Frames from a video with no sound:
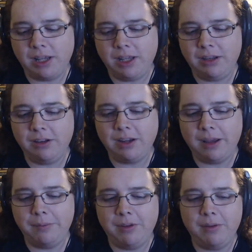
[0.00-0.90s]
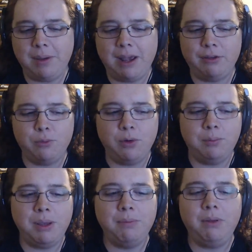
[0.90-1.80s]
the times in the past when
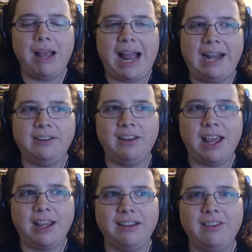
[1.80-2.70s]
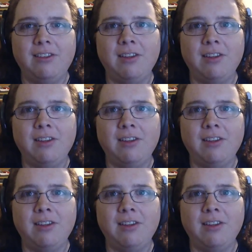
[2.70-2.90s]
people act like it's